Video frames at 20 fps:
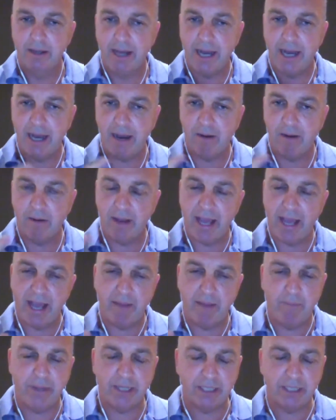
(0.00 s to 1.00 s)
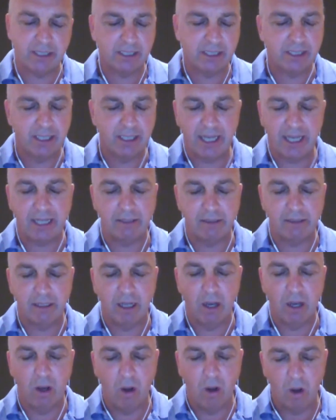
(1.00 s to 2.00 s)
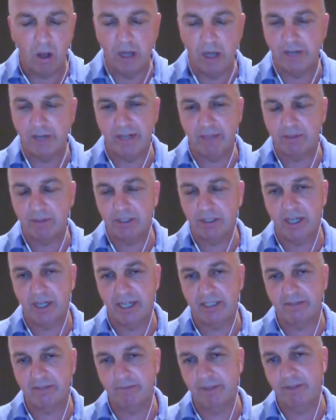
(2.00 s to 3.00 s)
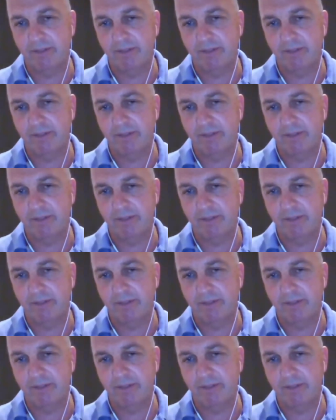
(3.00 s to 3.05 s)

But there's still a lot of upside.